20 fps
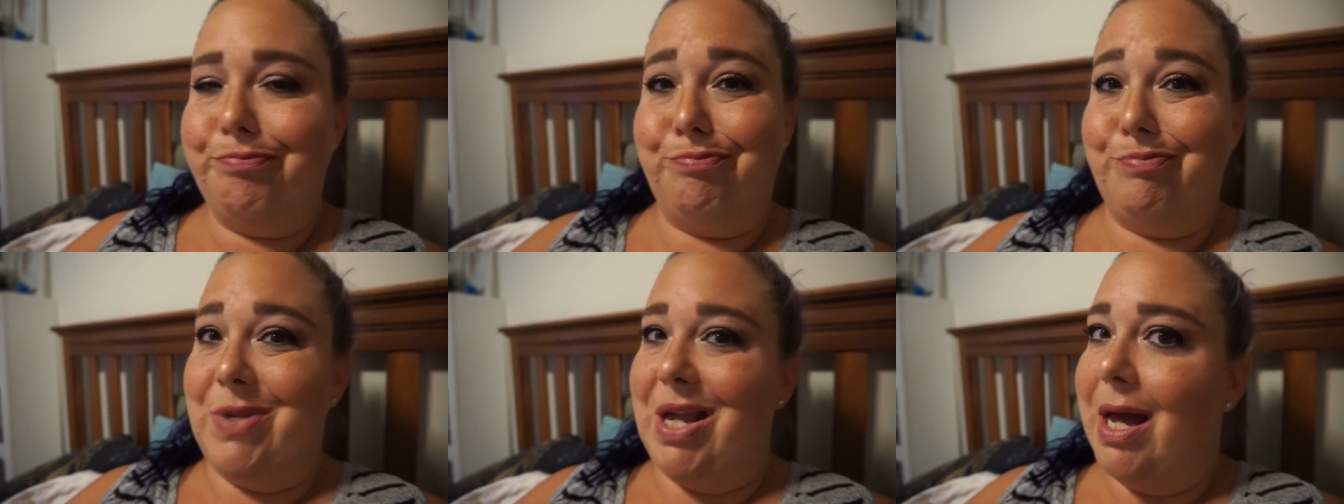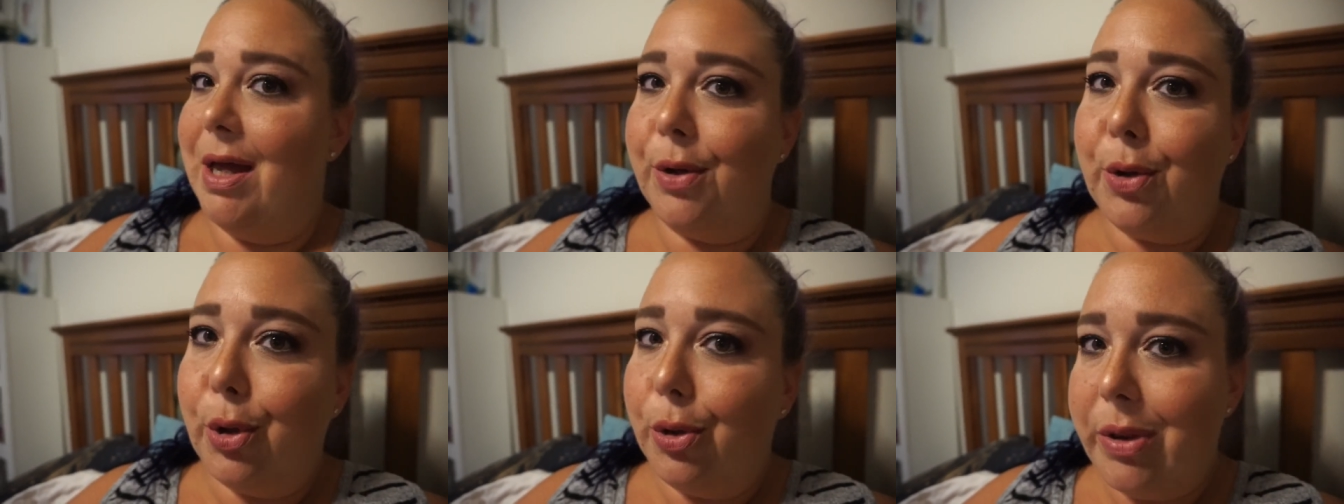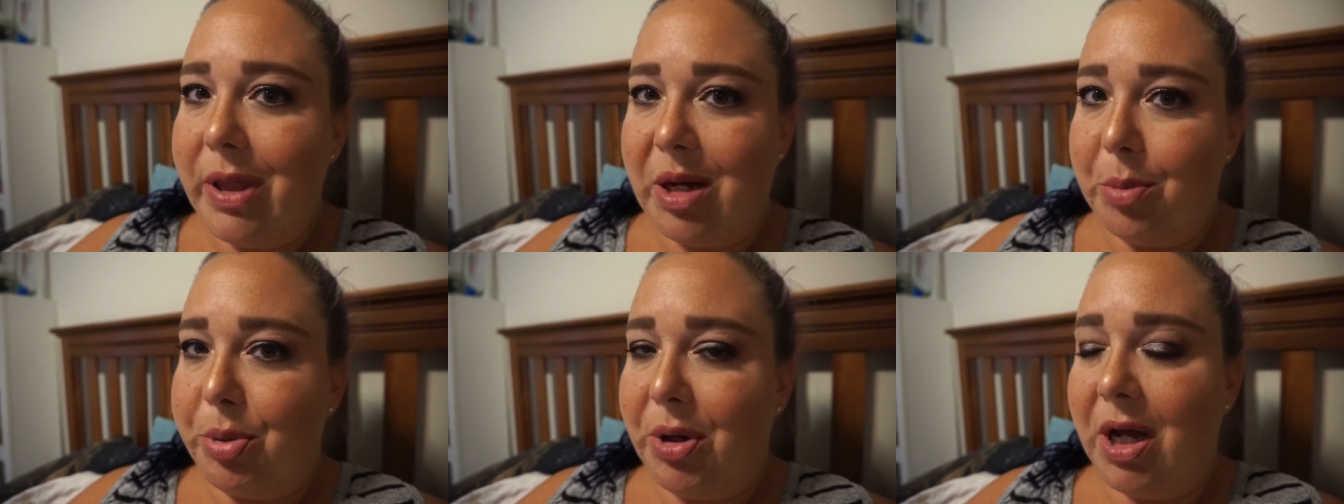Not a
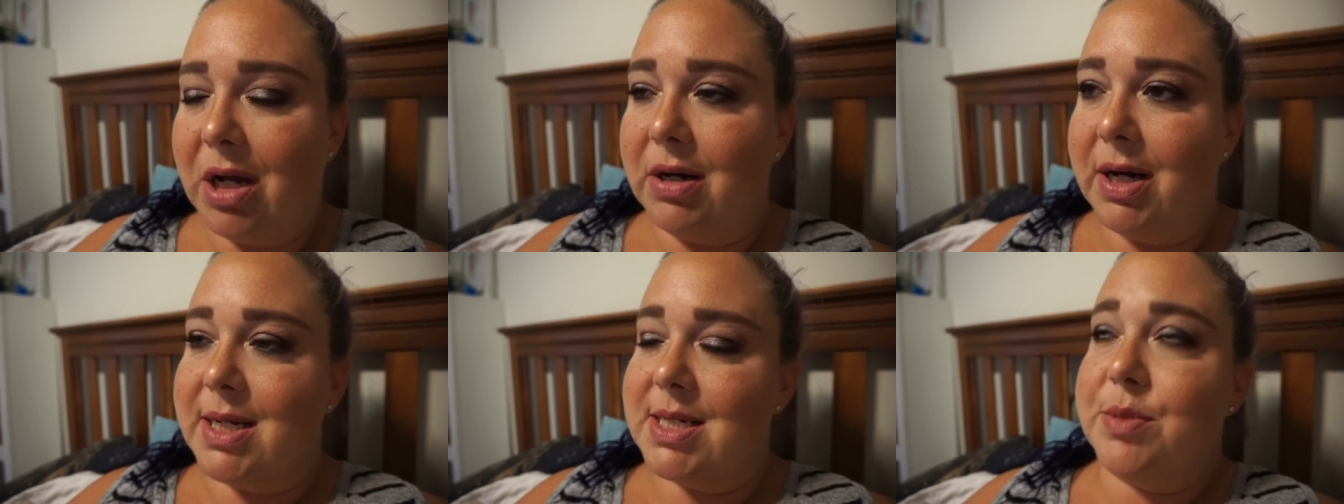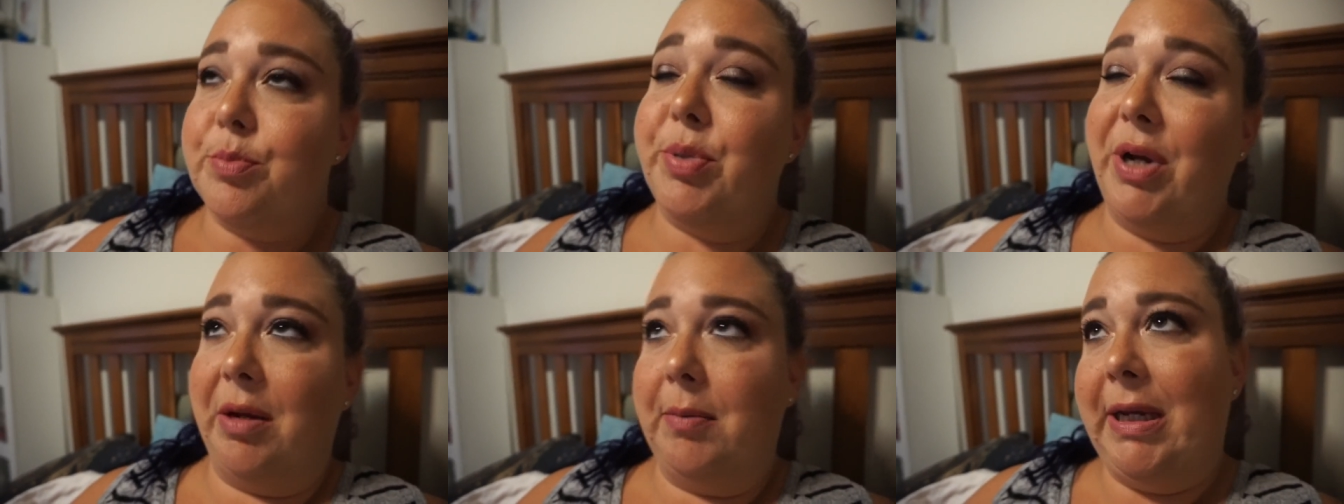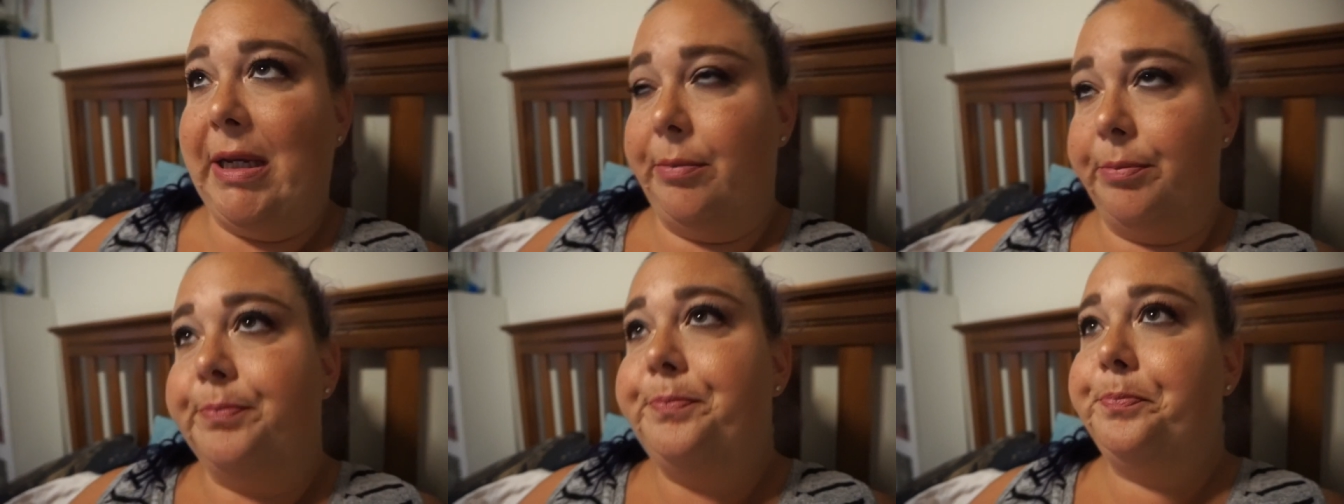whole lot of progress, but I
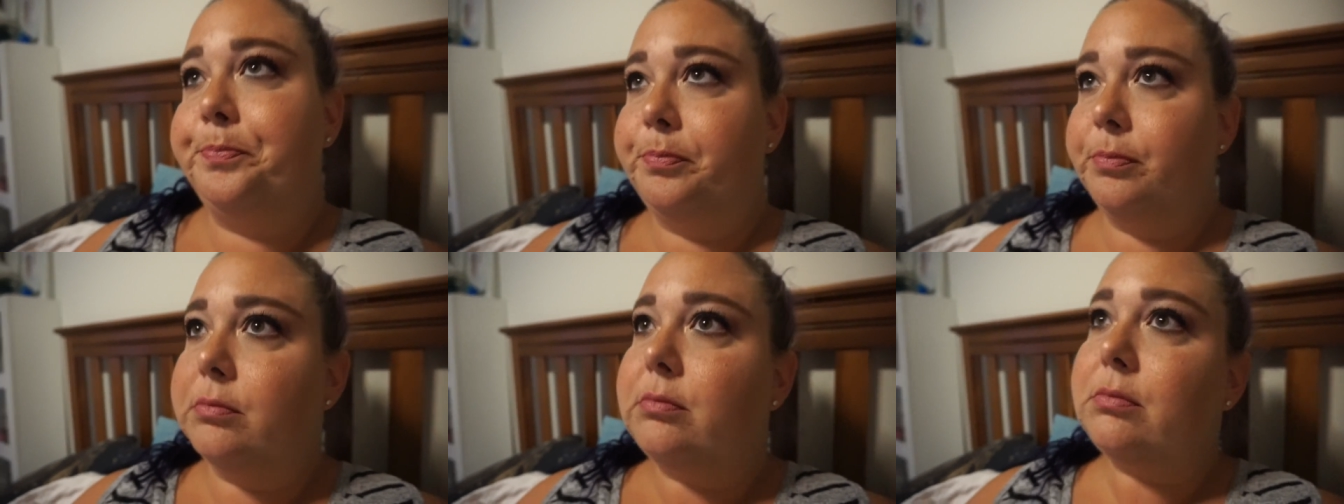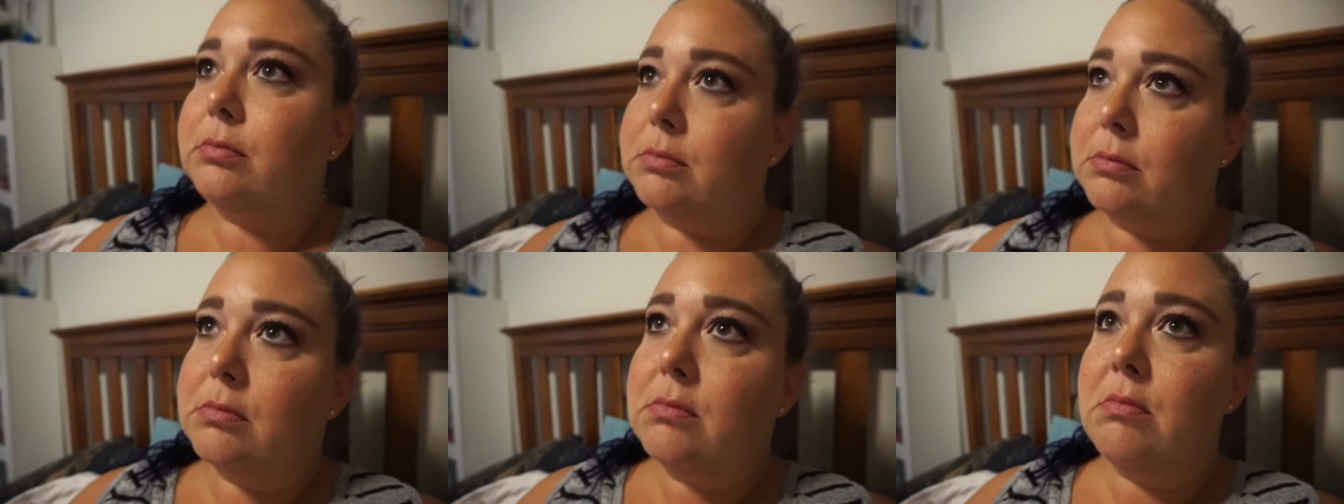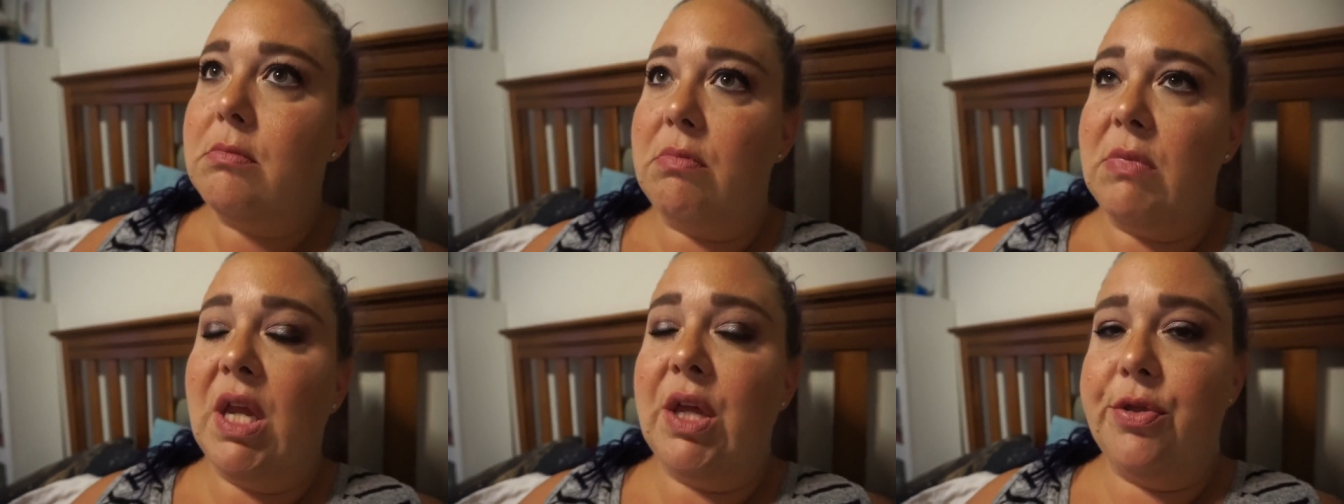mean,
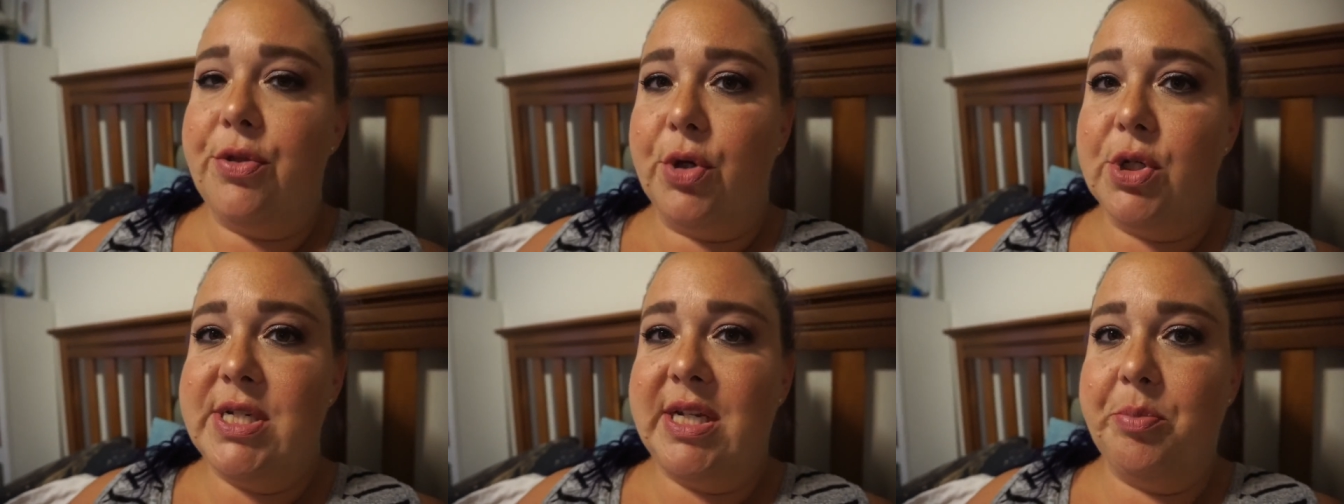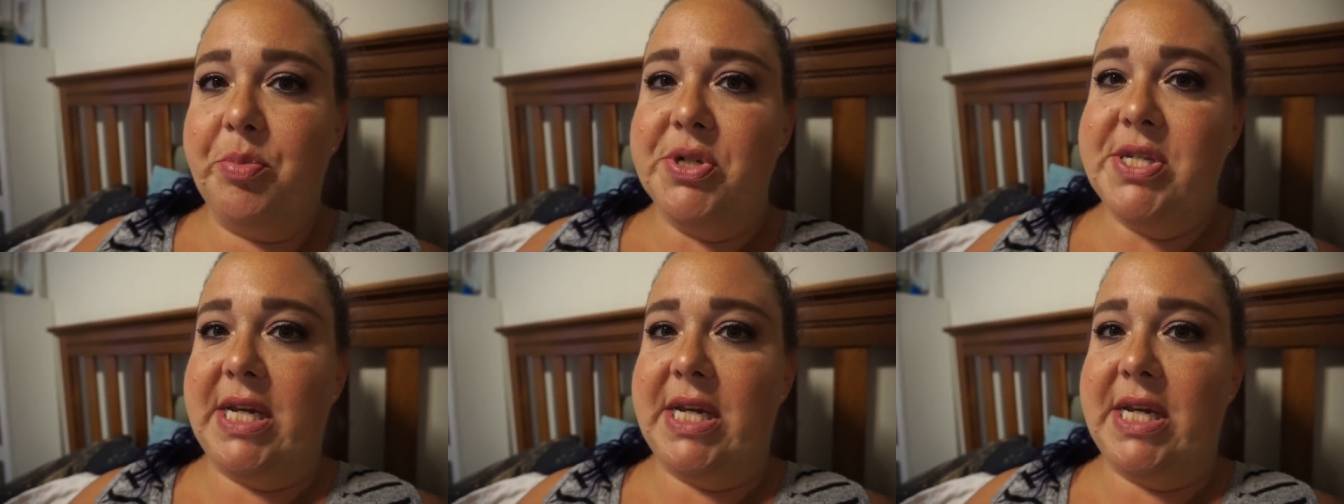13%